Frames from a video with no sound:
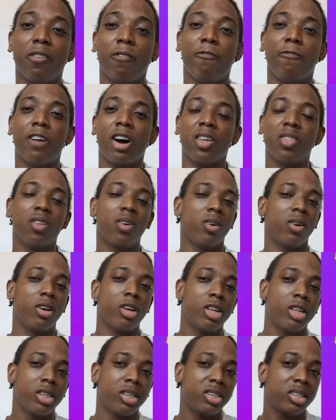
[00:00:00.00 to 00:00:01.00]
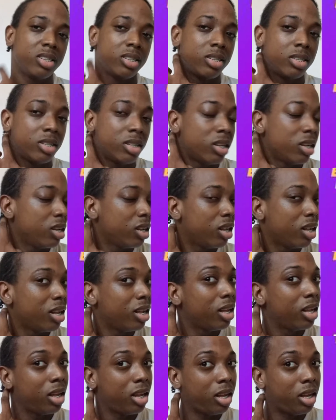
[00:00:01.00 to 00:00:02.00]
the father is,
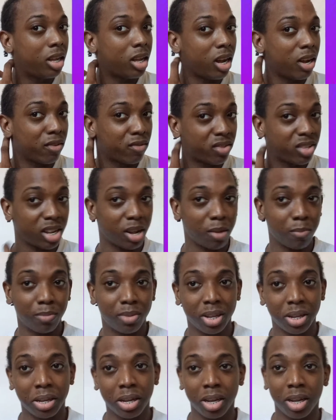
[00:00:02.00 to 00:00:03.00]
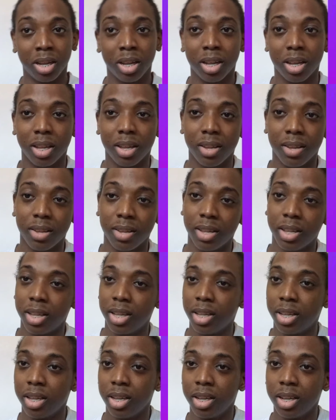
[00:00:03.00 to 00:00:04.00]
he has something
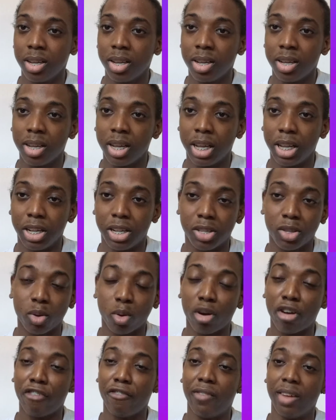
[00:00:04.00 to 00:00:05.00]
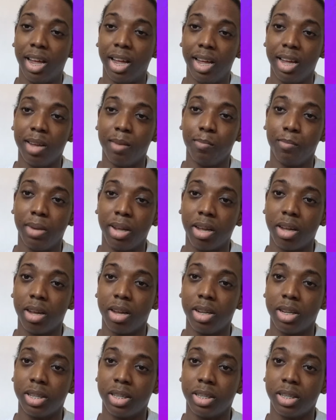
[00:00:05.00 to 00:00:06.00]
in store for him,
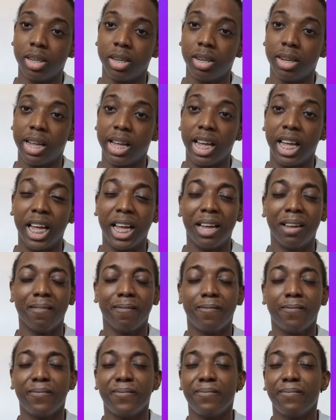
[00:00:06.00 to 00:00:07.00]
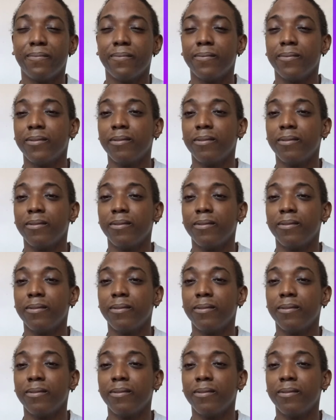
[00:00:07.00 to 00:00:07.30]
because if